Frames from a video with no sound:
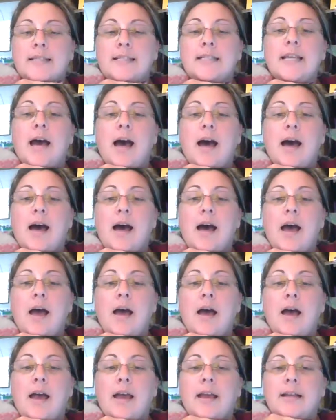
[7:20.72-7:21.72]

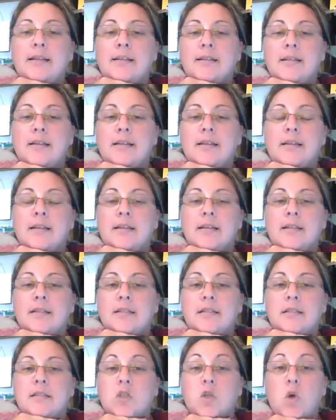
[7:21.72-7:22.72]
dinosaur.
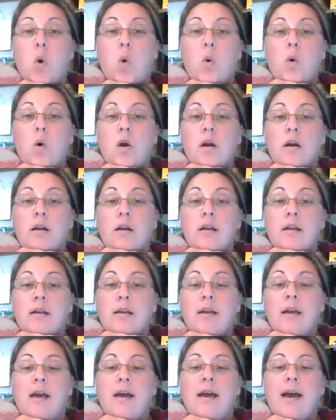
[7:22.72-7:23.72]

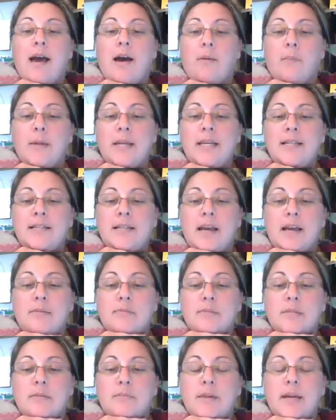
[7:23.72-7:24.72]
How many
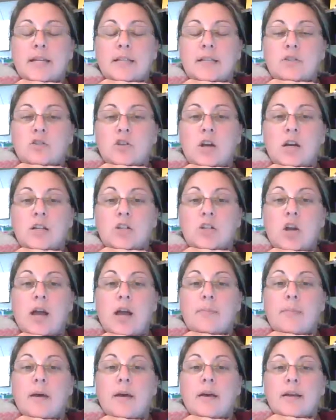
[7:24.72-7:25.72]
times did my jaw
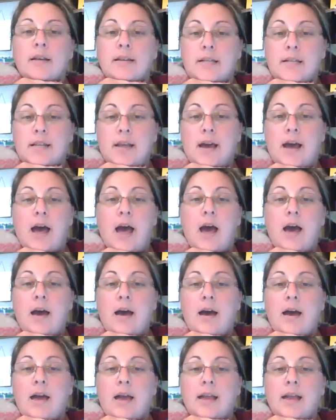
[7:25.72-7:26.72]
drop?
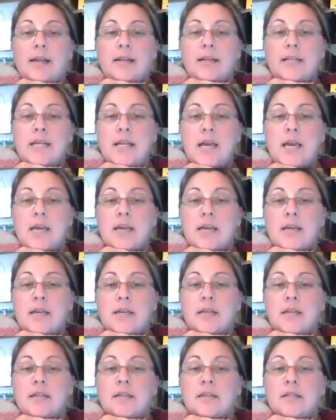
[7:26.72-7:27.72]

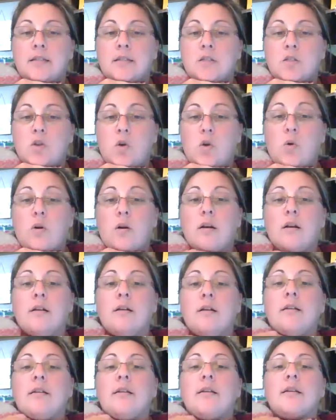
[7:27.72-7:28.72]
Dinosaur.
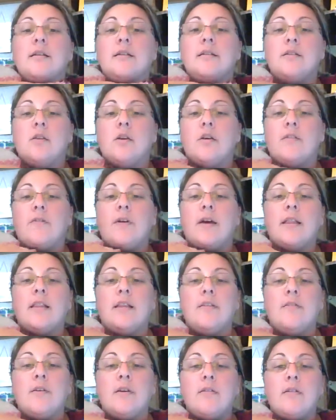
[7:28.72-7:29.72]
So if I
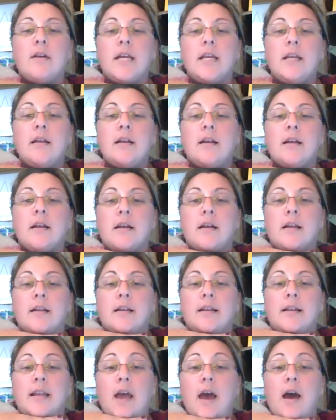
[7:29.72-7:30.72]
leave it right here,
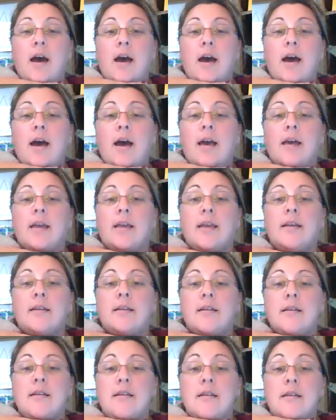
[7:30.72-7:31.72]

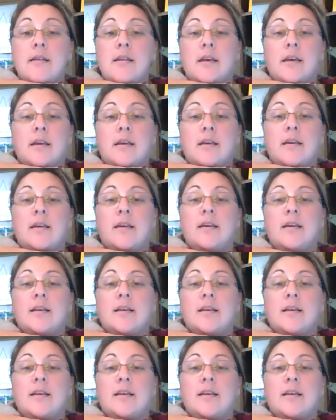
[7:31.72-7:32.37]
dinosaur.